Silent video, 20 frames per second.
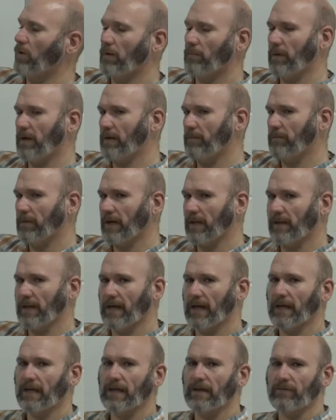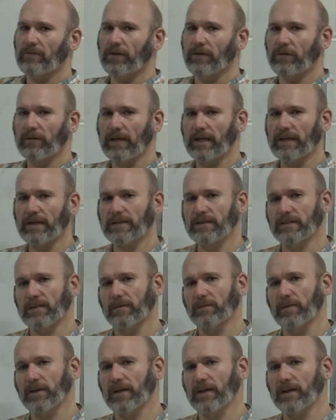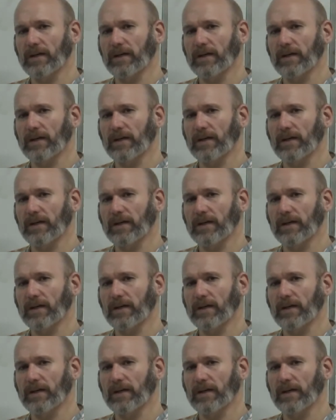I mean by that? If you needed something